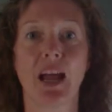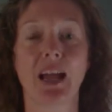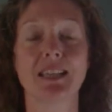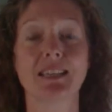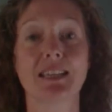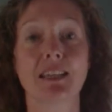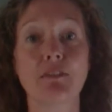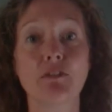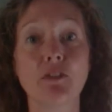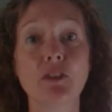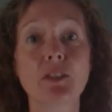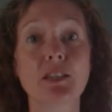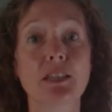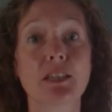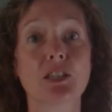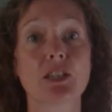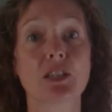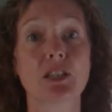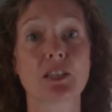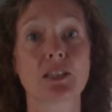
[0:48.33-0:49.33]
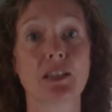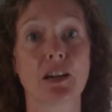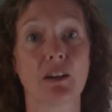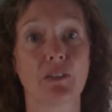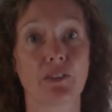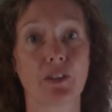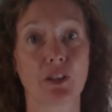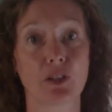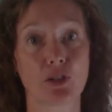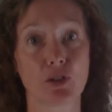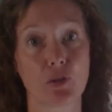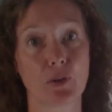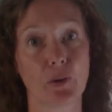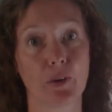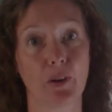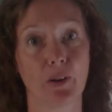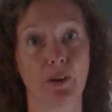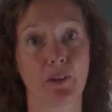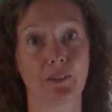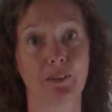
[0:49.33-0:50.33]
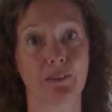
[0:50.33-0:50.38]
as if we're teaching self-control,